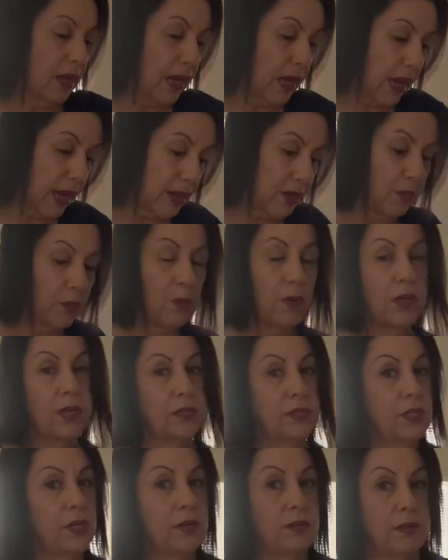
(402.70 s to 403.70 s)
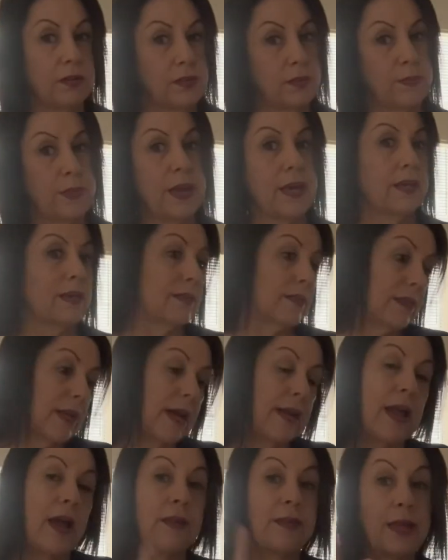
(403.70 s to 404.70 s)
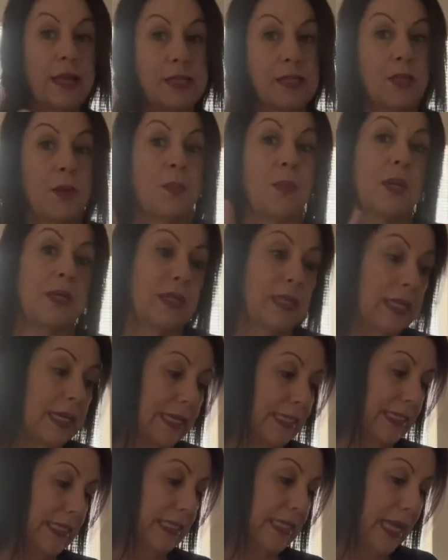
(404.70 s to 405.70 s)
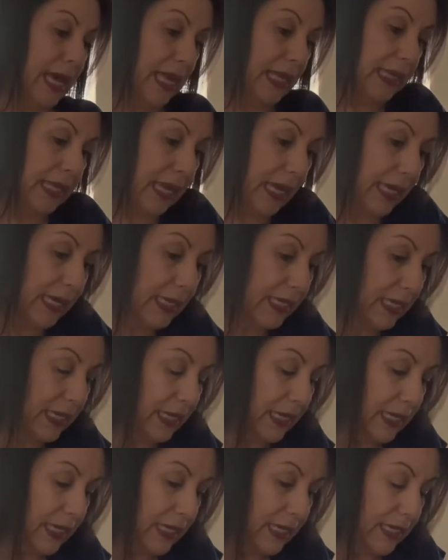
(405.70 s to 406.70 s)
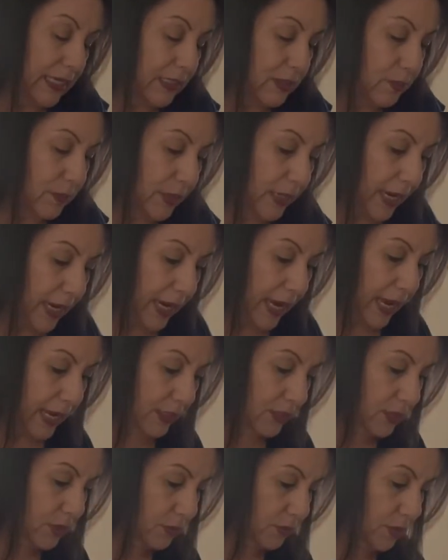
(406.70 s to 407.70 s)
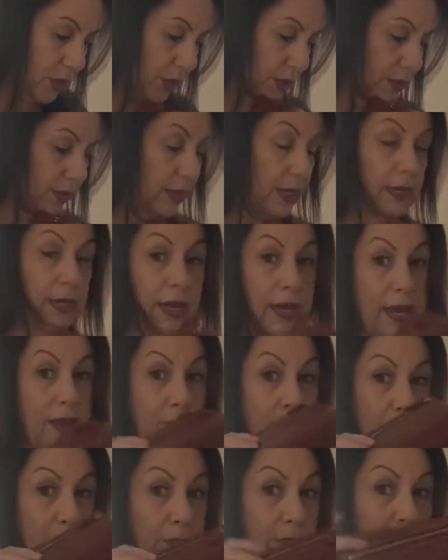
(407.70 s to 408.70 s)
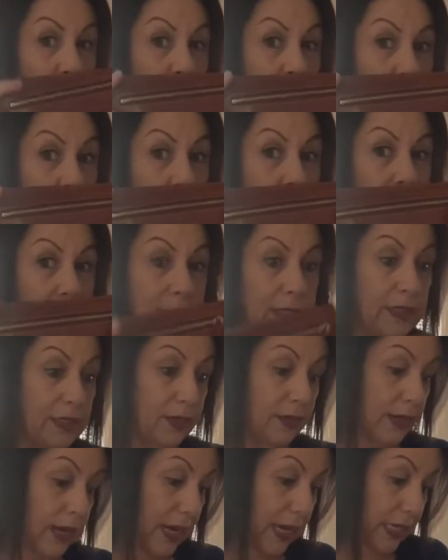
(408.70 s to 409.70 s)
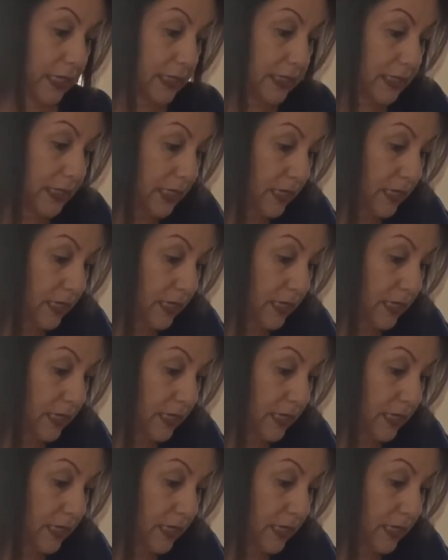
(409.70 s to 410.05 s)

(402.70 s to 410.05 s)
I don't want to turn this bag inside out. That's the one thing I did not like, is when I had to turn, and I have my big wallet in there, guys.